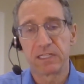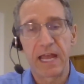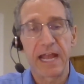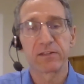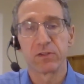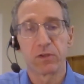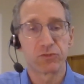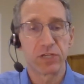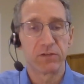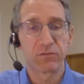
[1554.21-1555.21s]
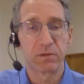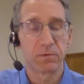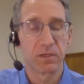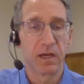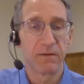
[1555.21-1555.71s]
lack
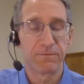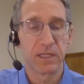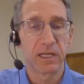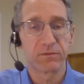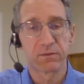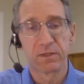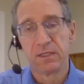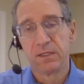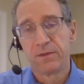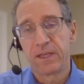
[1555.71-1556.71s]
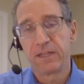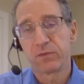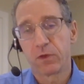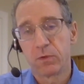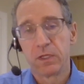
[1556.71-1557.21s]
negotiation finesse. And
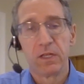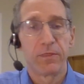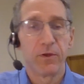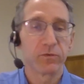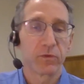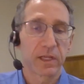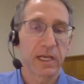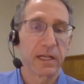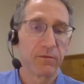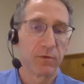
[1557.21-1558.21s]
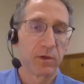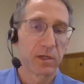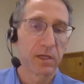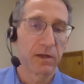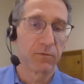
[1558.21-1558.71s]
so those are the kind
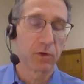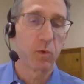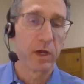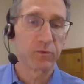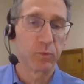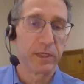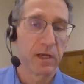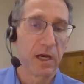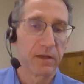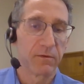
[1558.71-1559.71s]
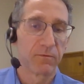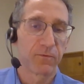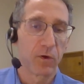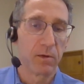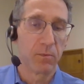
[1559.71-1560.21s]
of requests we got
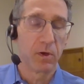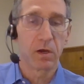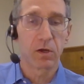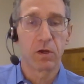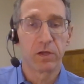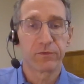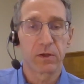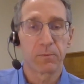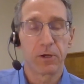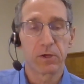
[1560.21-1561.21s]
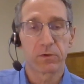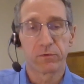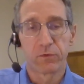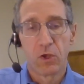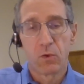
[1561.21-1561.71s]
from our call center
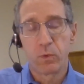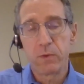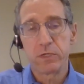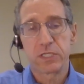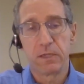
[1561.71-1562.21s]
partners. We would